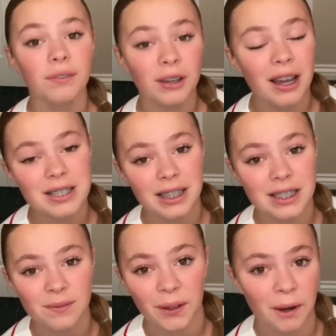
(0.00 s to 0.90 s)
you guys like
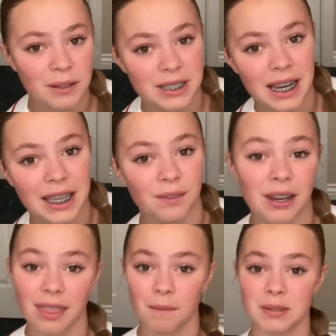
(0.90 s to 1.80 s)
this video today, give it
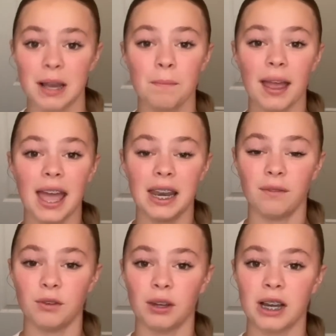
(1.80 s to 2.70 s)
a thumbs up, and
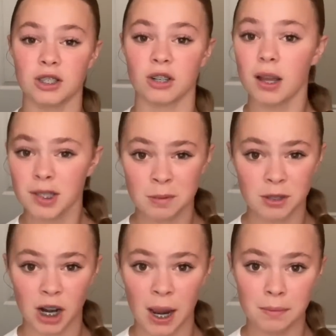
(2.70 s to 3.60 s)
if you guys are not
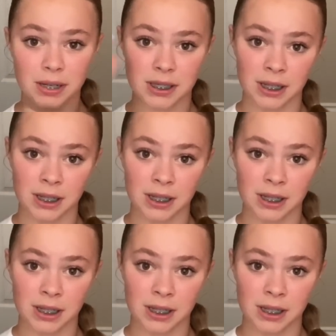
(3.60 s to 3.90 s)
subscribed,